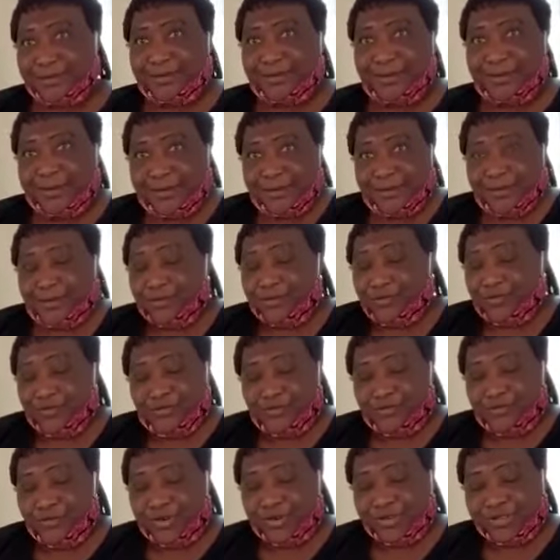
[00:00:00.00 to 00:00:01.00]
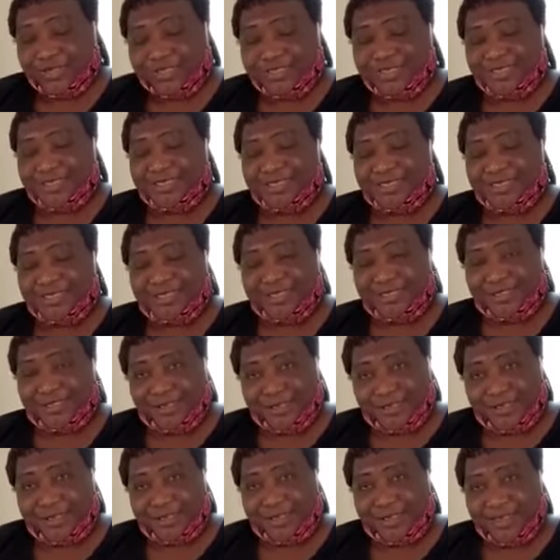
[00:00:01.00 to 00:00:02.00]
like what
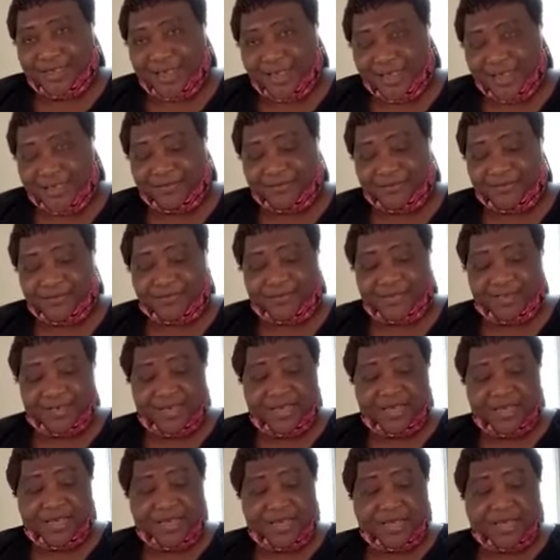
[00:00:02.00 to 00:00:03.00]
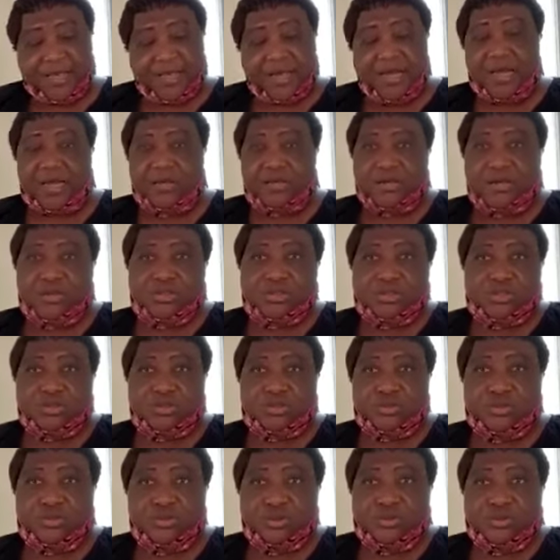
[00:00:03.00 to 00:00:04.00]
they have. And
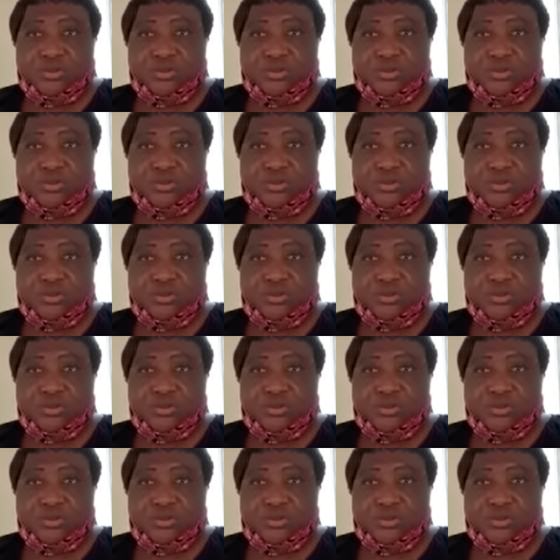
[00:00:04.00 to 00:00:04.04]
also